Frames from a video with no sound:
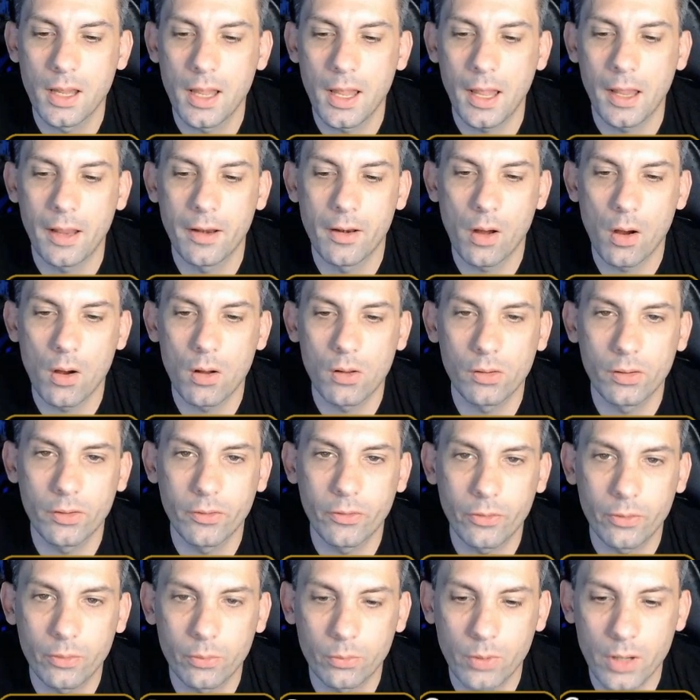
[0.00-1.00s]
and all is
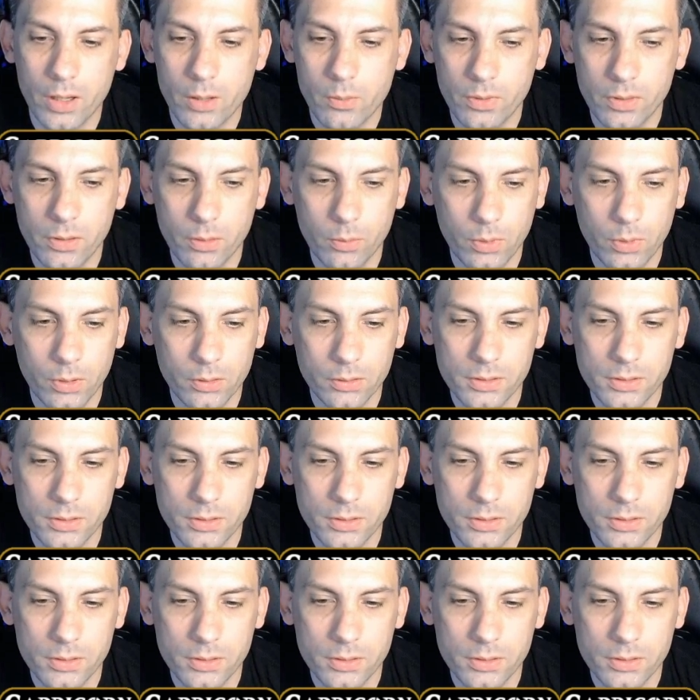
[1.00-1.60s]
right with the world.